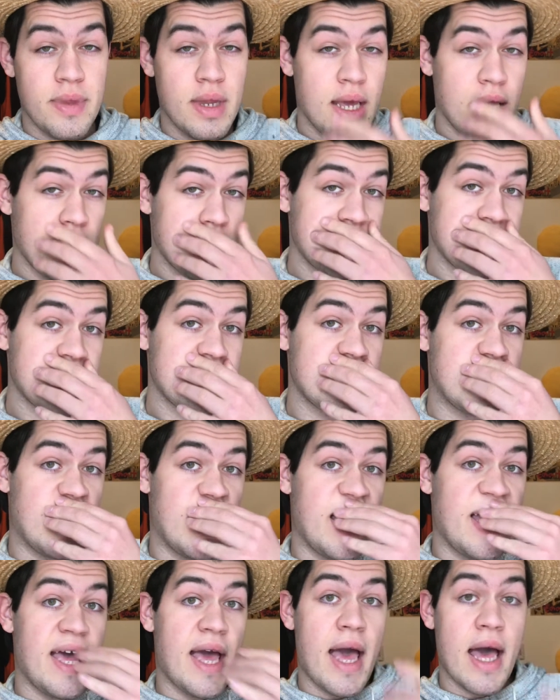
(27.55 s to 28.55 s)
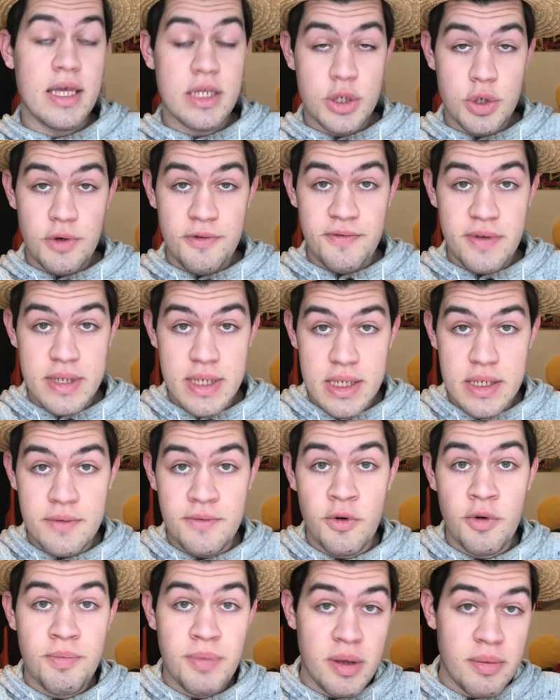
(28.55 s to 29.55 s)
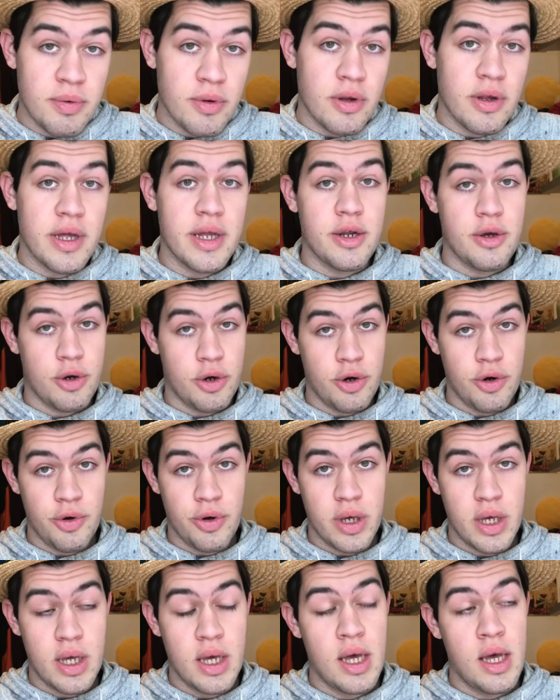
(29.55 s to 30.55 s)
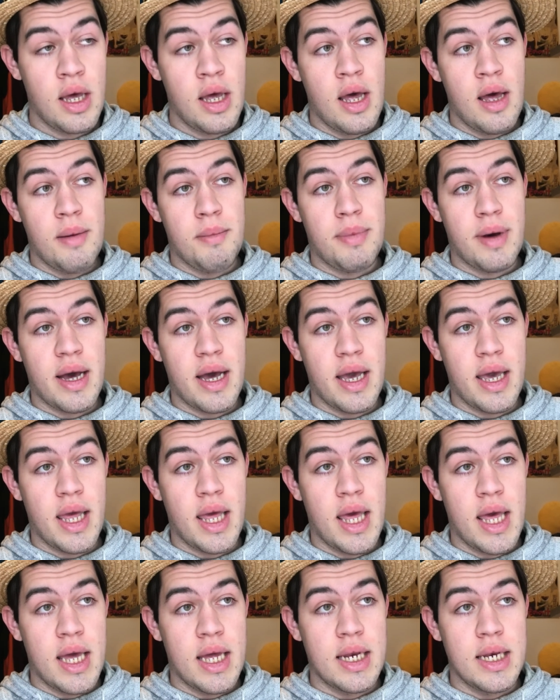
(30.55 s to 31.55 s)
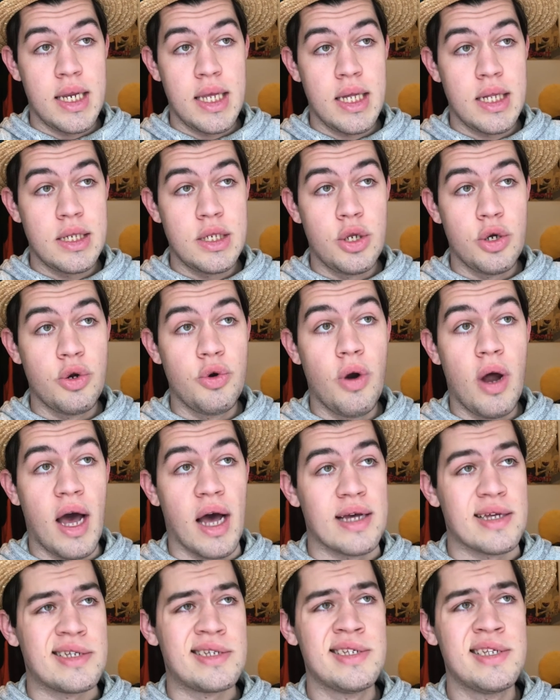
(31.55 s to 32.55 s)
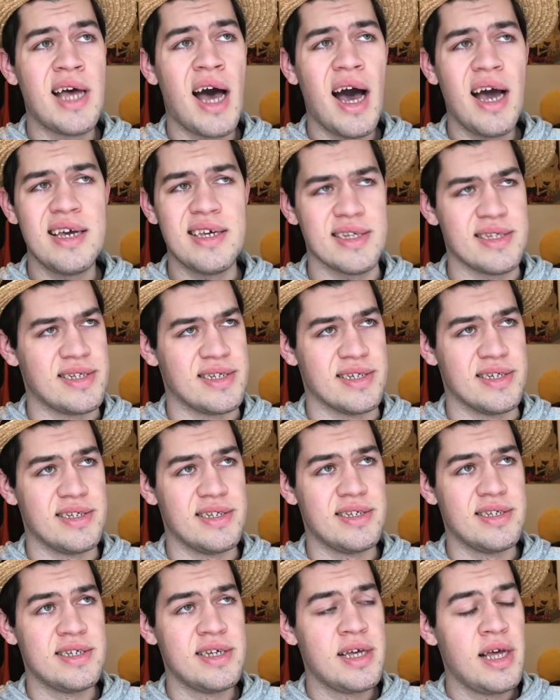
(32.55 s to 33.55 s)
It's Astrophysics for People in a Hurry by Neil deGrasse Tyson.